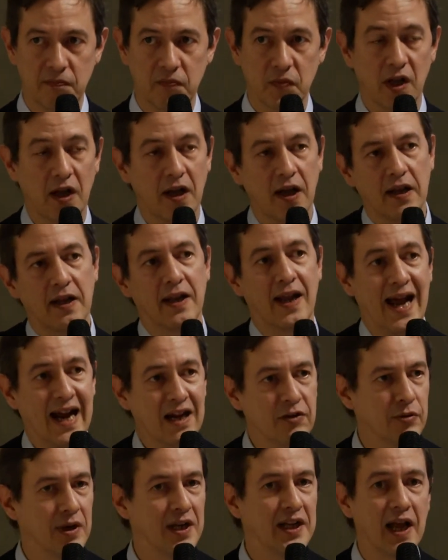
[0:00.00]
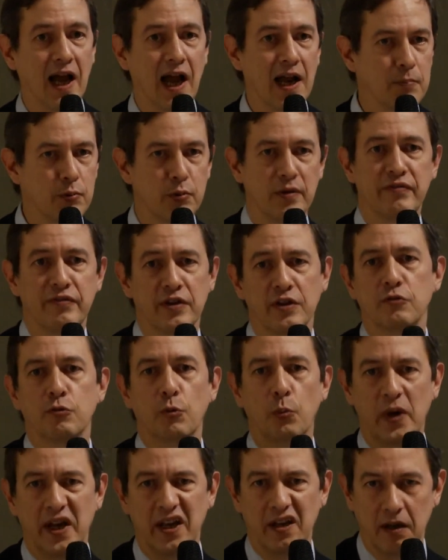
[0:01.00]
And actually, I prefer to
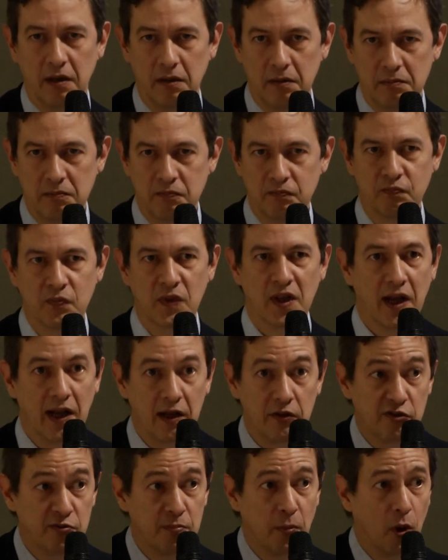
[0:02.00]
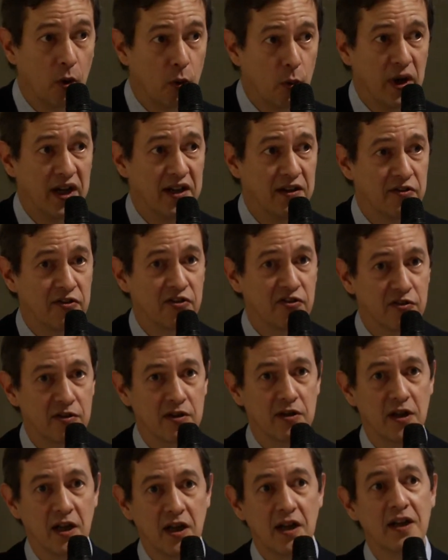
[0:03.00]
win. And small wins,
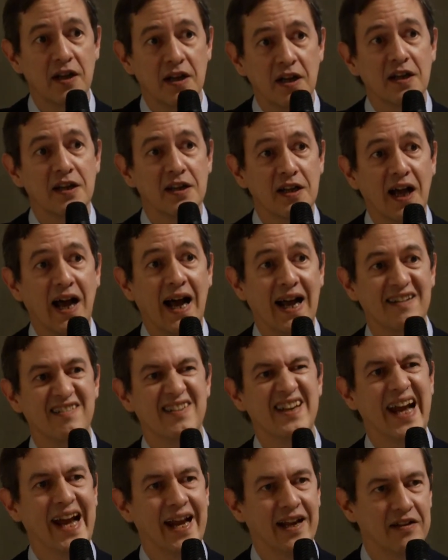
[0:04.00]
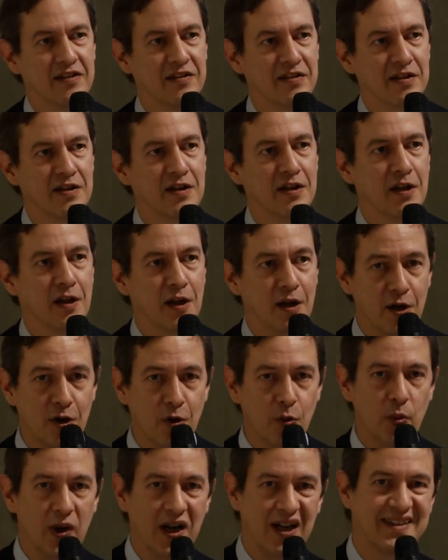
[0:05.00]
at the end,
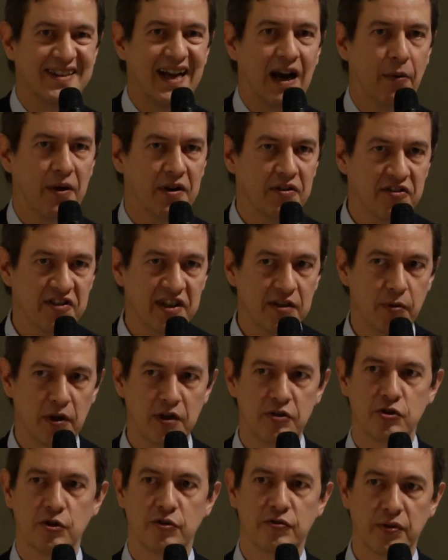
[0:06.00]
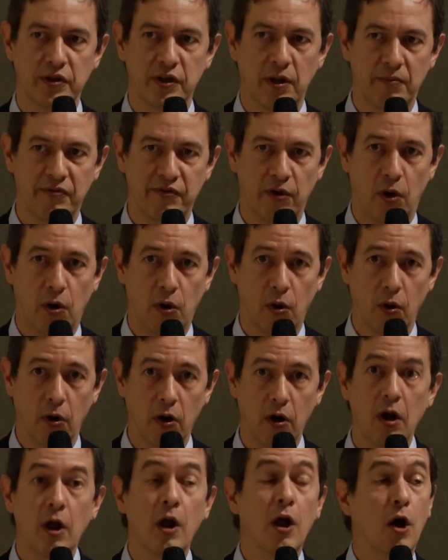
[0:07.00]
will guarantee religious freedom for all.
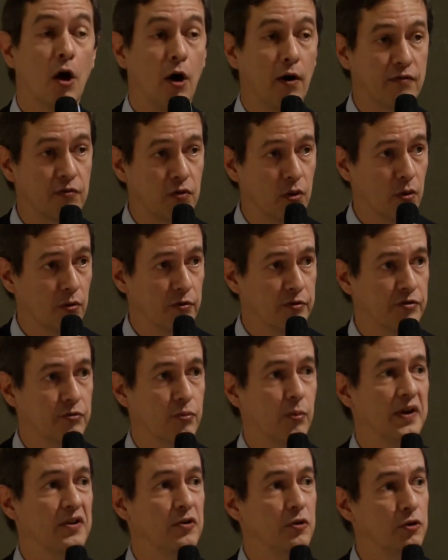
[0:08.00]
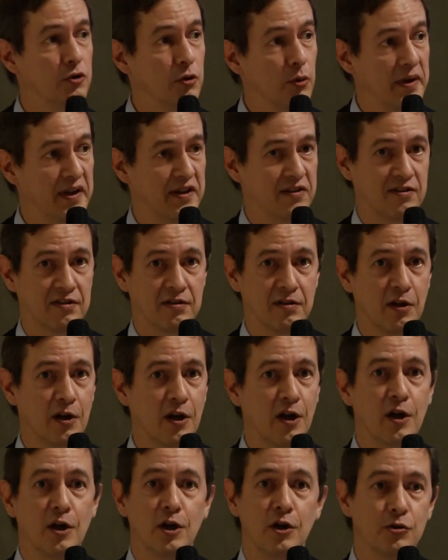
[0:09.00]
Of course, when you do it,
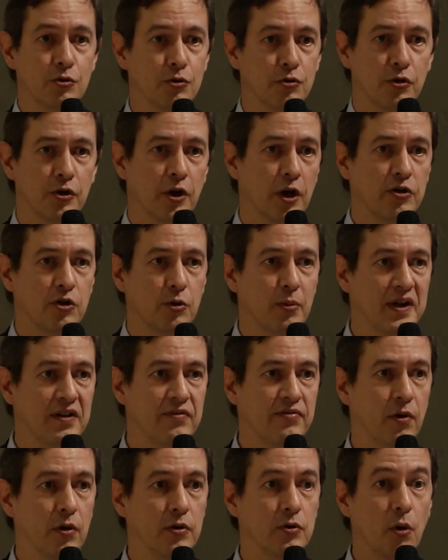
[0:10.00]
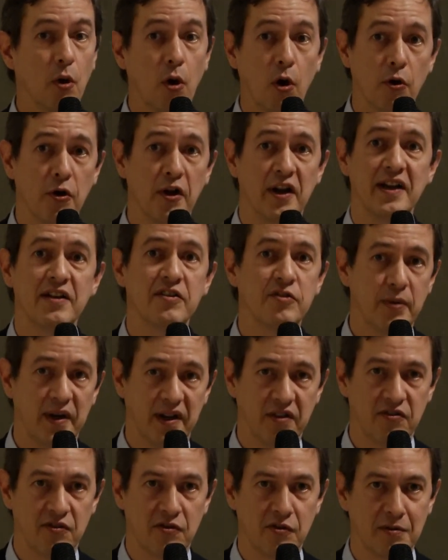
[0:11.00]
you do not do it for your own
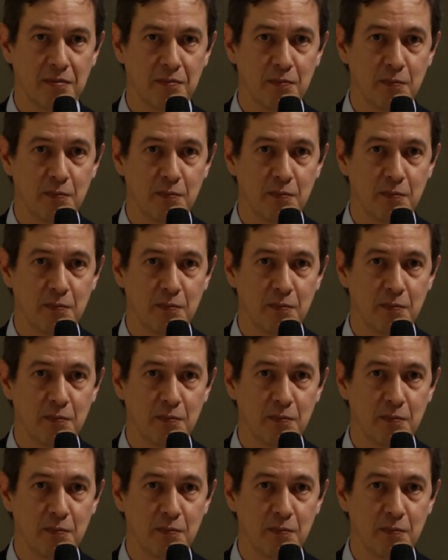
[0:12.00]
interest.